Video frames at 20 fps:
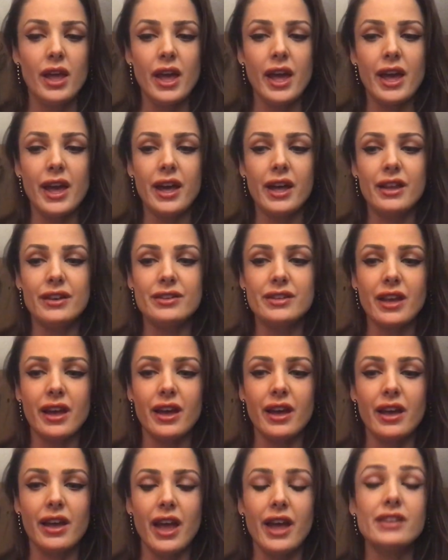And
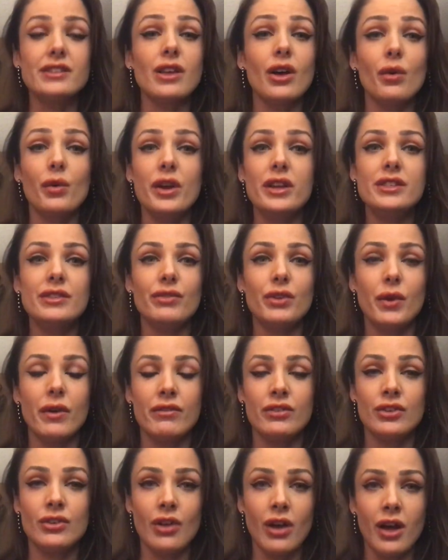uh, as always, if you
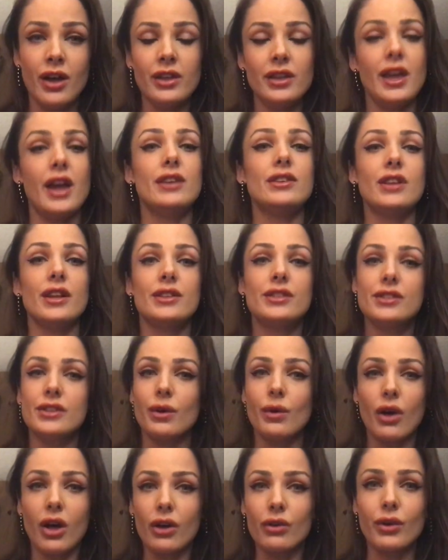have not yet done
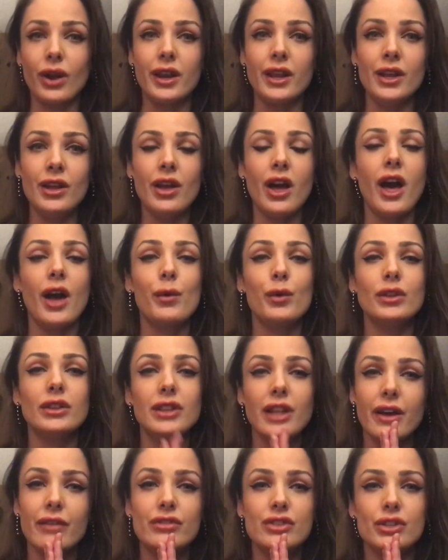so already, I would
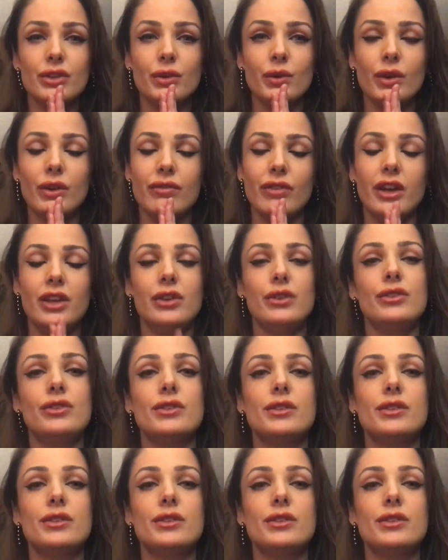love to invite you